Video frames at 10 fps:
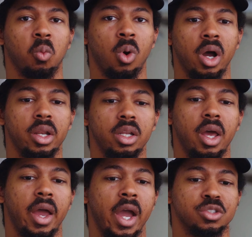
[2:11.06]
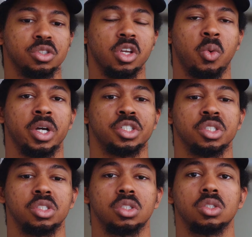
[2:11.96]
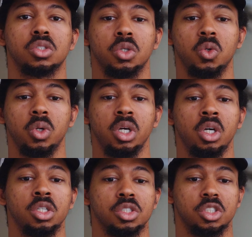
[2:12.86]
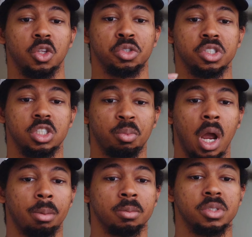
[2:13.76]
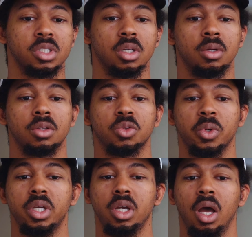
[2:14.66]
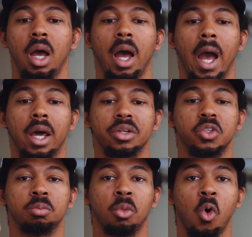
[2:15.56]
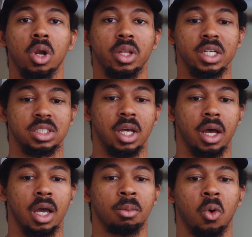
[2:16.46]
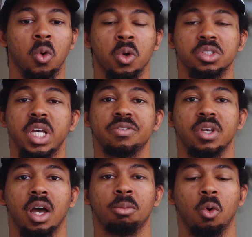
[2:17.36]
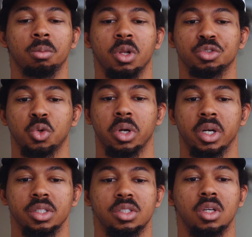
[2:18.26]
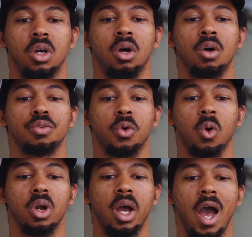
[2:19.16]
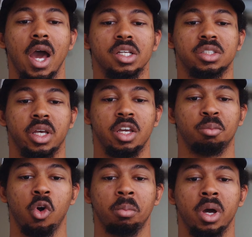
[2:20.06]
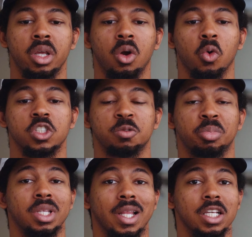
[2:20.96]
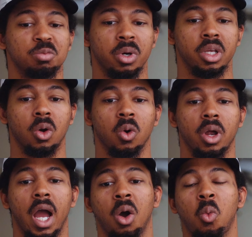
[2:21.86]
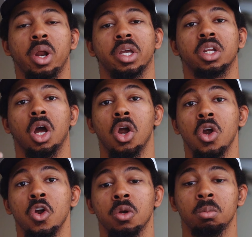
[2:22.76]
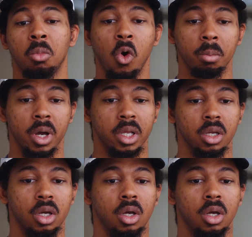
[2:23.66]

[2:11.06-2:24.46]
1, answers to questions, 2, solutions to problems, 3, how to do more in less time or save time or shortcuts, 4, how to save more money or spend less money or how one can earn more money,